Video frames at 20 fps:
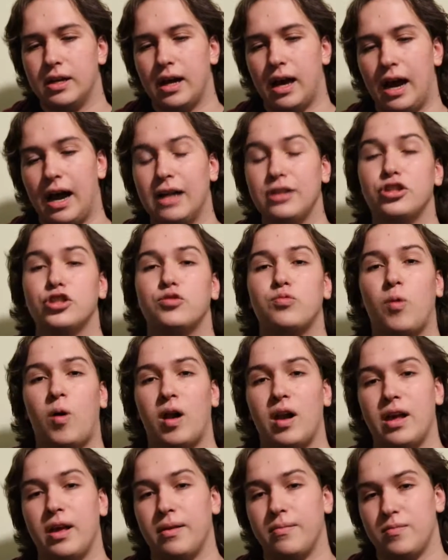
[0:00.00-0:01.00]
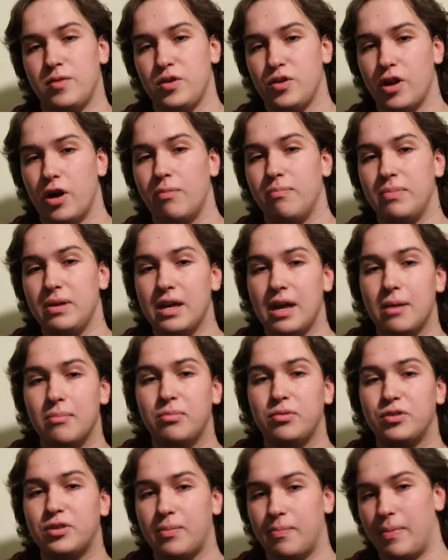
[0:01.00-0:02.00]
I just want to, be
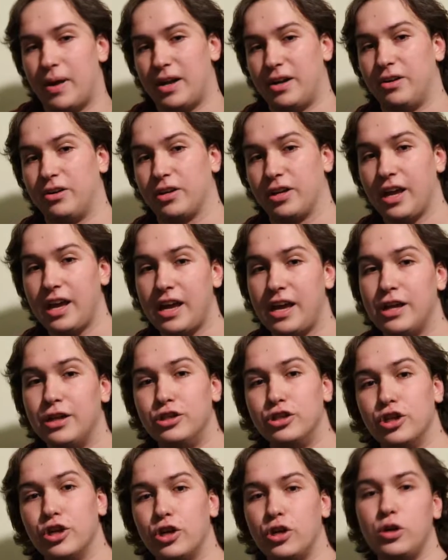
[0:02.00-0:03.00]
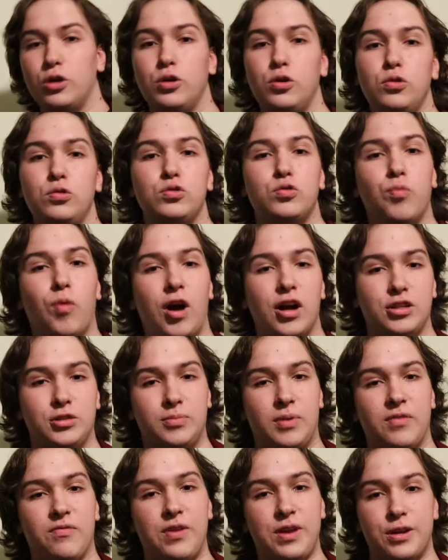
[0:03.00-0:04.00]
able to better gauge who's
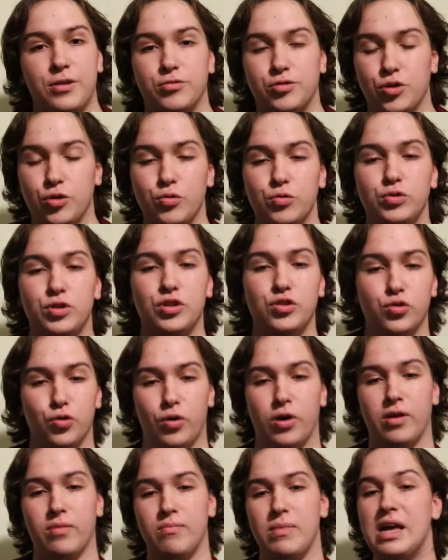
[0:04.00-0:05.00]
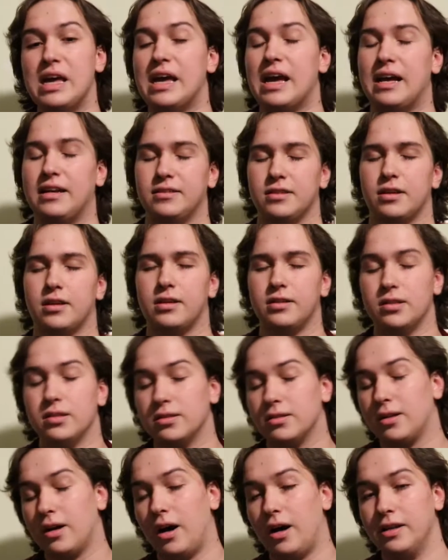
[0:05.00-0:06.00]
watching my videos, who's enjoying me as a
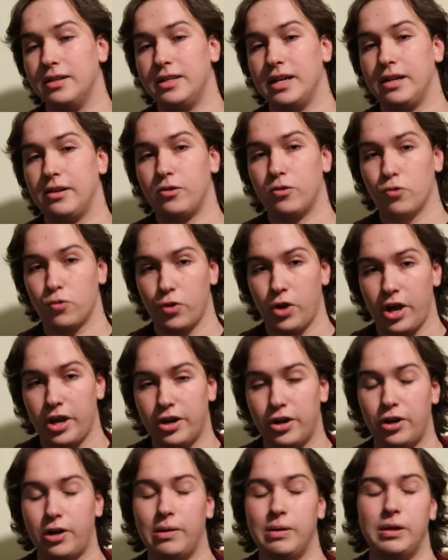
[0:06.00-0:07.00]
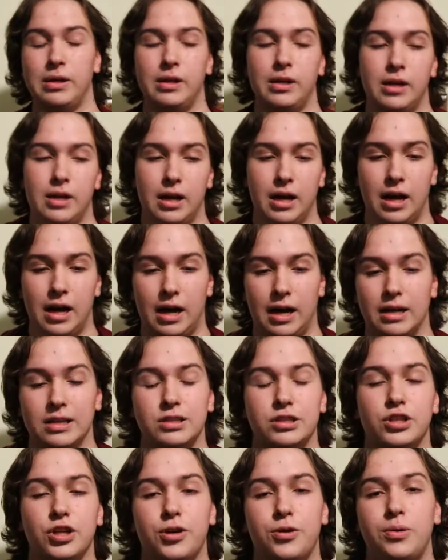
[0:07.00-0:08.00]
content creator.
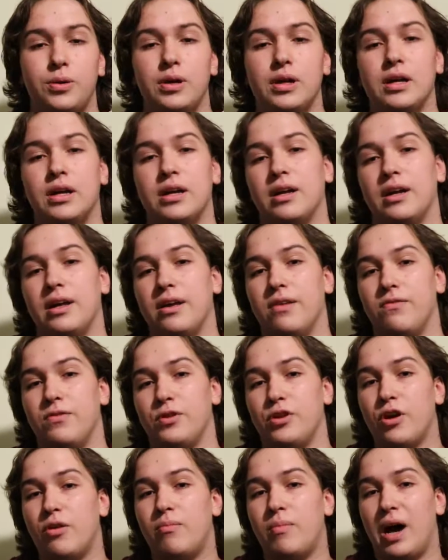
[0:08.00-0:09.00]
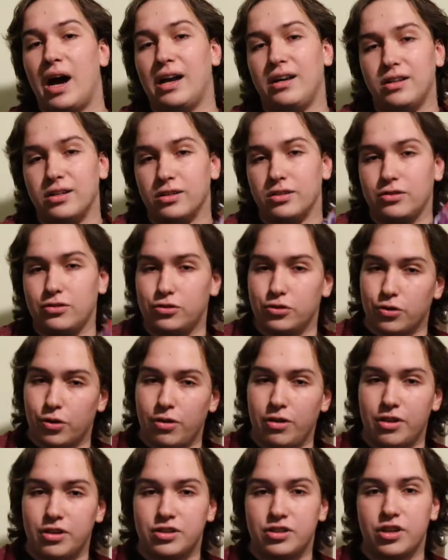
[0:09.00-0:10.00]
So, if you don't mind,
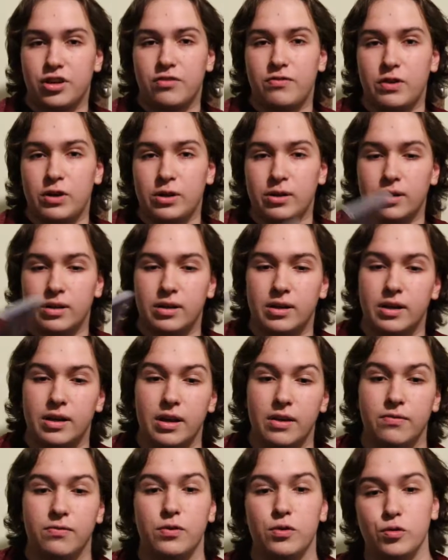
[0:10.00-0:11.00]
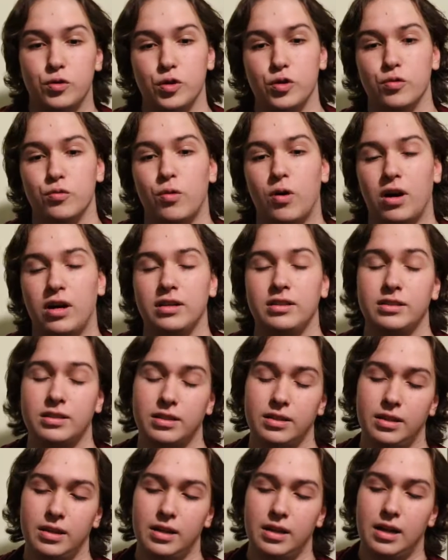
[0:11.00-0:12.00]
join the server if you do
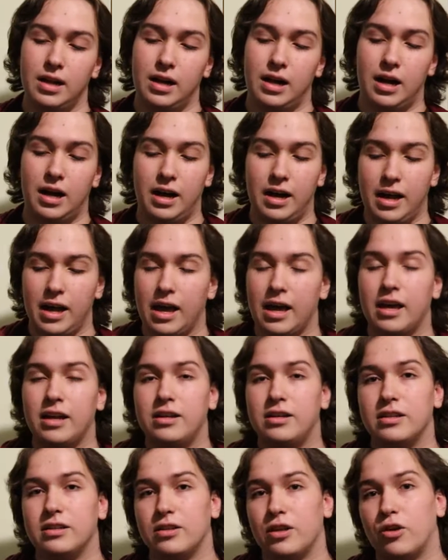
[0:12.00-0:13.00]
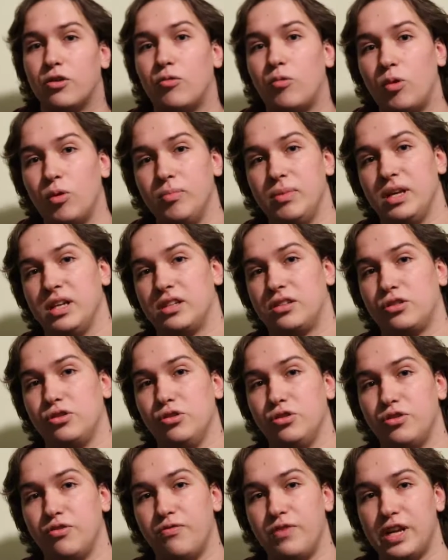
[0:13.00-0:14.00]
want. And there will be
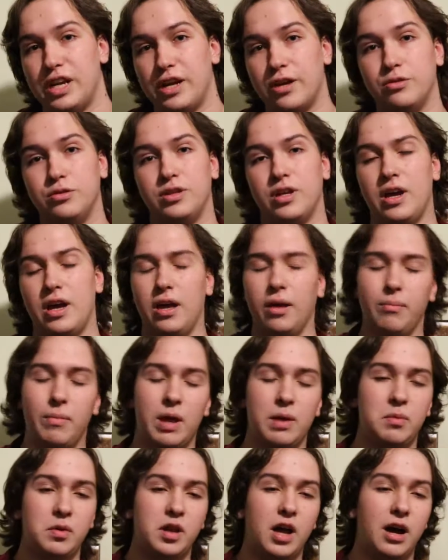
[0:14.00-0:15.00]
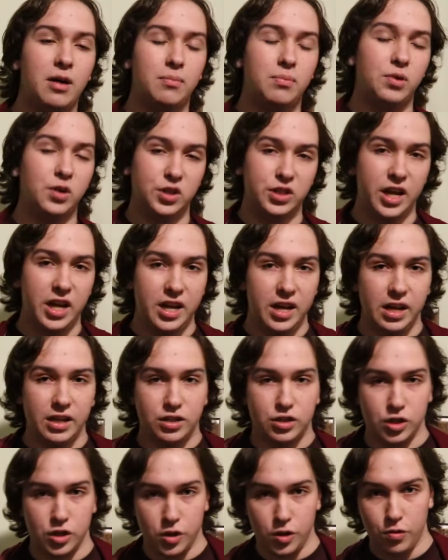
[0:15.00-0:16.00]
exclusive videos, maybe not
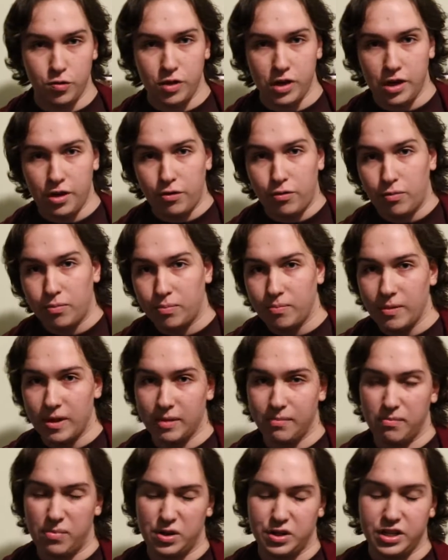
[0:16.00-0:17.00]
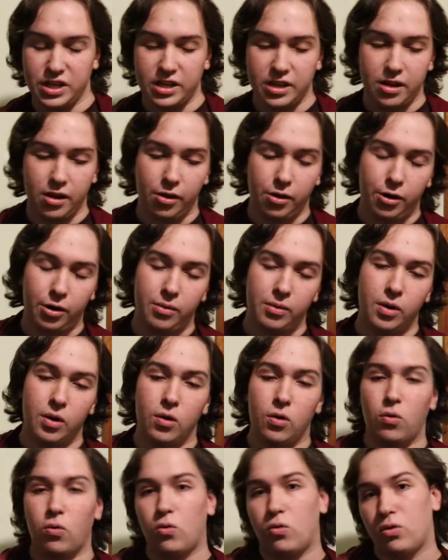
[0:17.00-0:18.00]
pertaining to Yu-Gi-Oh in particular,
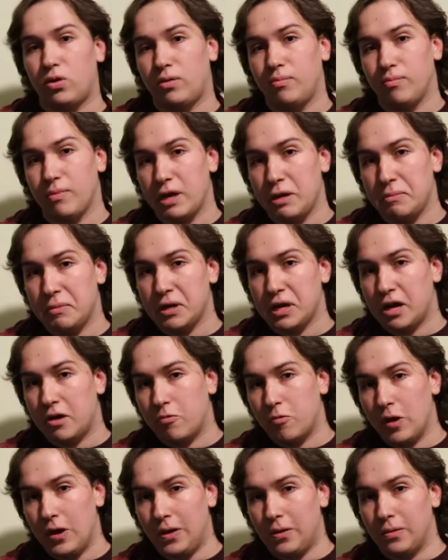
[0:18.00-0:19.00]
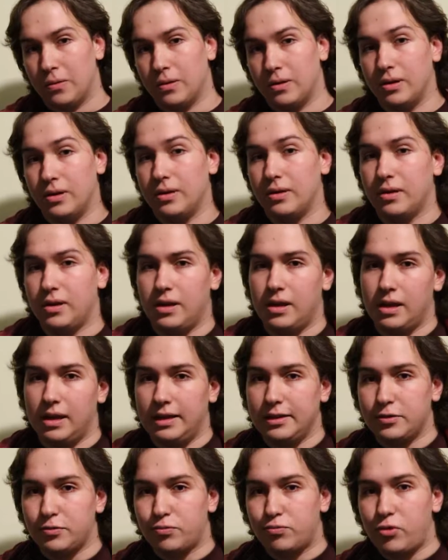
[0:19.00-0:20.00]
or maybe I will.
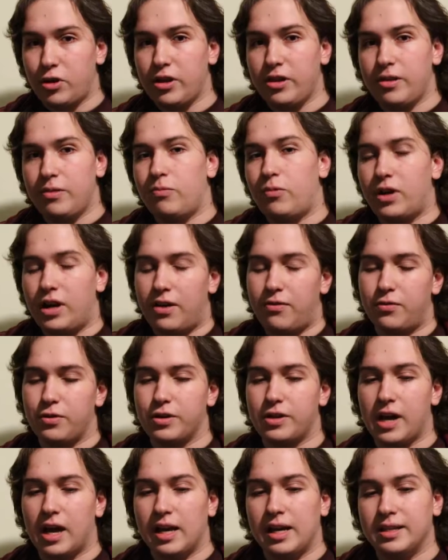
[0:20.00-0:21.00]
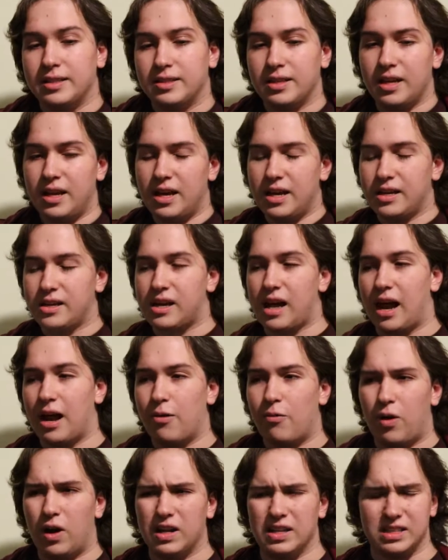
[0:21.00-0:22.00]
It's really whatever you guys
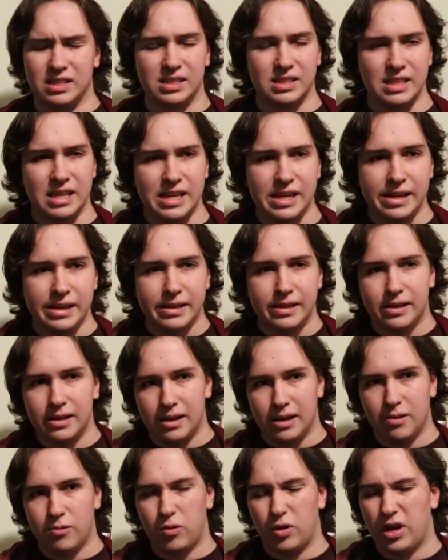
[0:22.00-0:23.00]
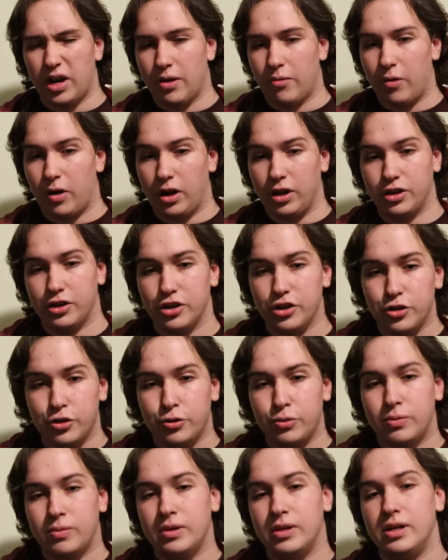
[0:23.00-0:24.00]
kind of want to see, what I want to
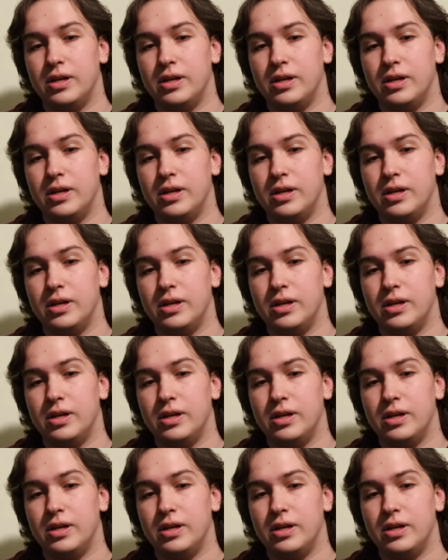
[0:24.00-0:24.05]
do.